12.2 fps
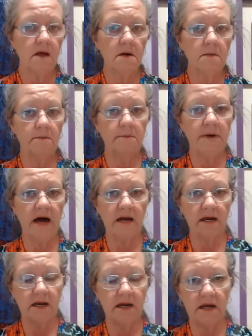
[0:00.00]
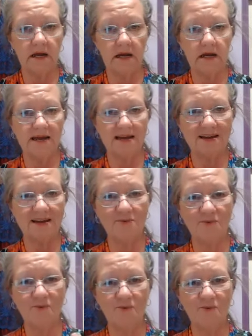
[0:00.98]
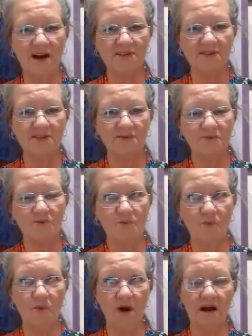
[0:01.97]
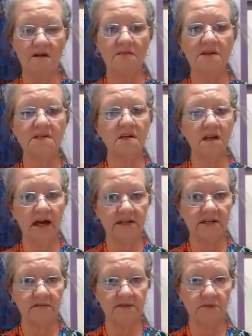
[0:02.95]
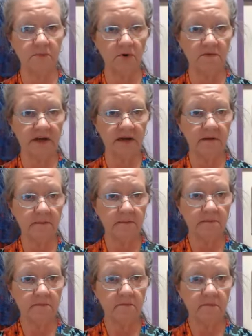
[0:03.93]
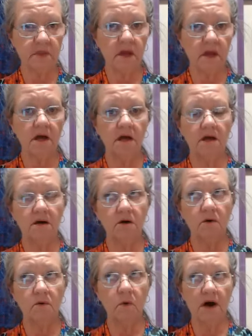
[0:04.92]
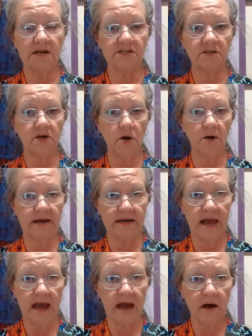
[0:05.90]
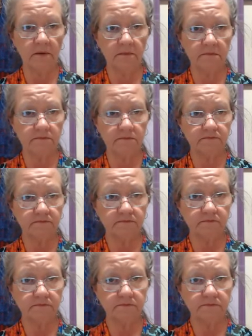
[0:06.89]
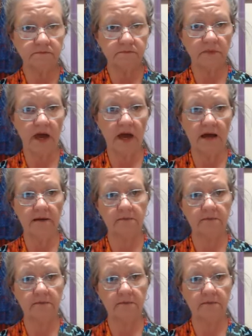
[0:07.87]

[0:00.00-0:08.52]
But with where this collective is moving, what is occurring now, okay,